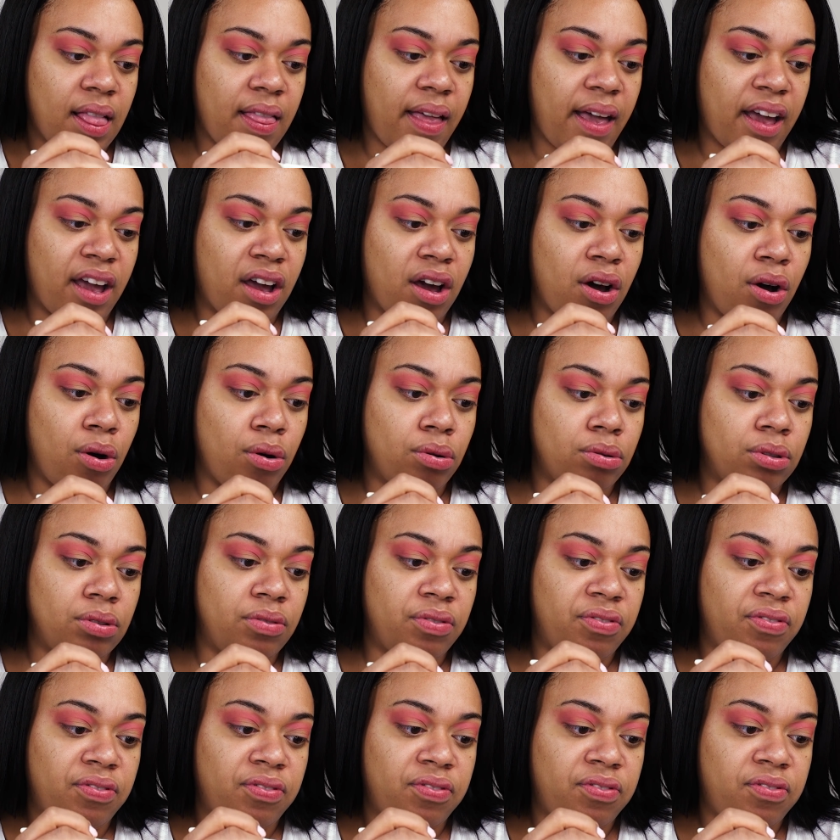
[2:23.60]
like gold
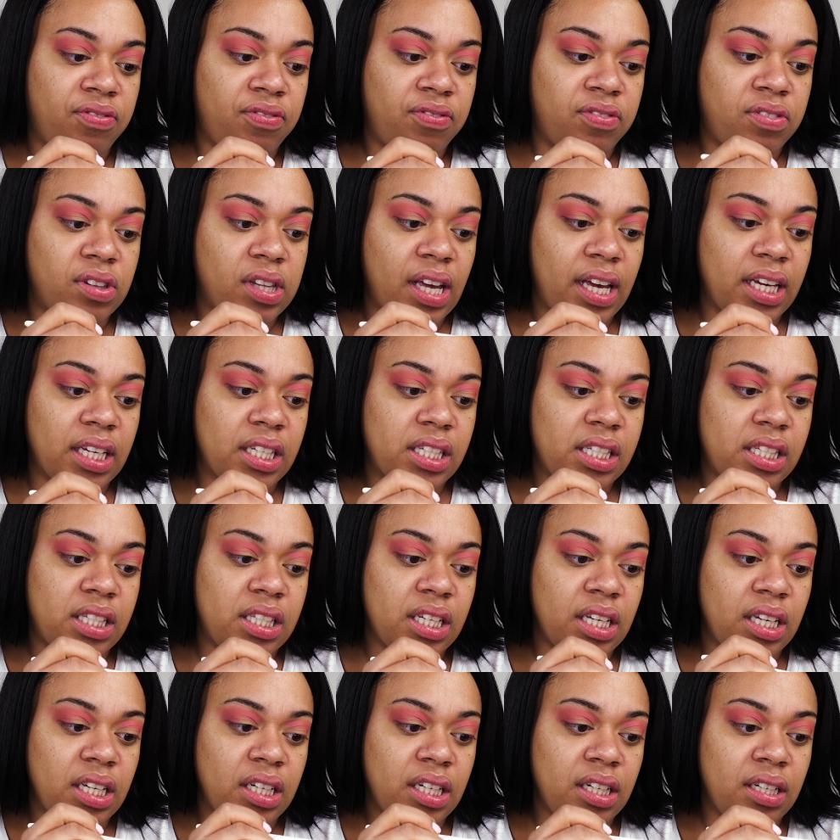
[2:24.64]
flakes
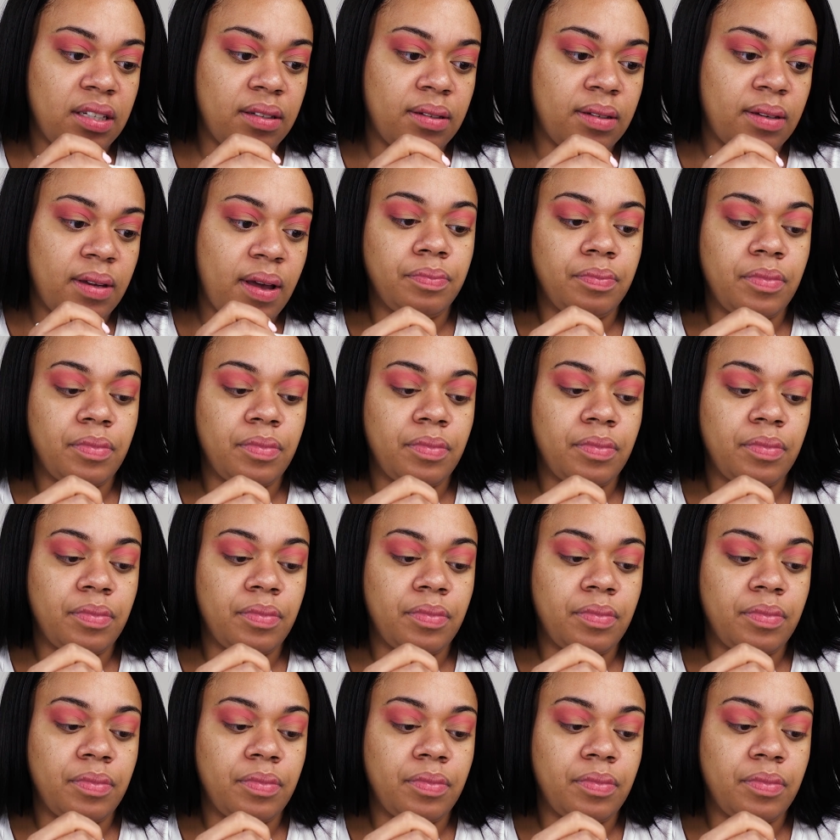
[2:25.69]
in it.